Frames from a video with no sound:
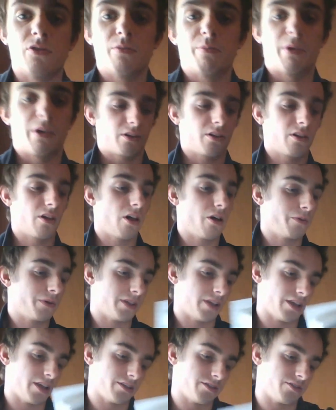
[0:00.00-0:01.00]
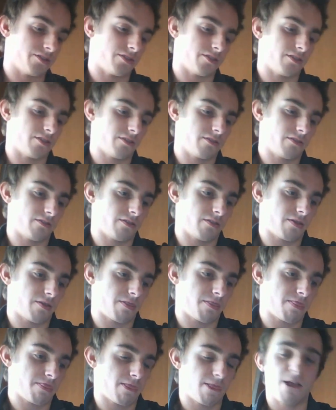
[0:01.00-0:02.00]
the particle always has
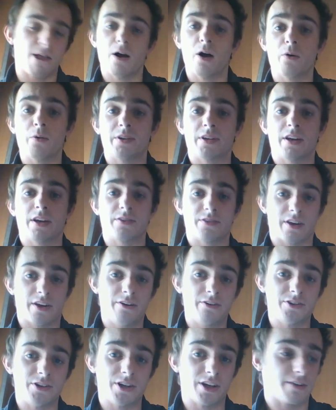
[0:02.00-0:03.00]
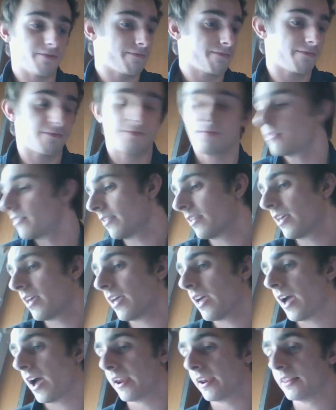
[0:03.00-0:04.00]
energy.
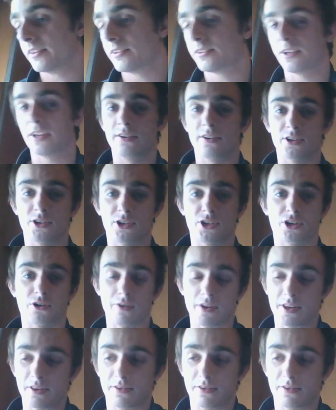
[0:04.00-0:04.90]
and it's in discrete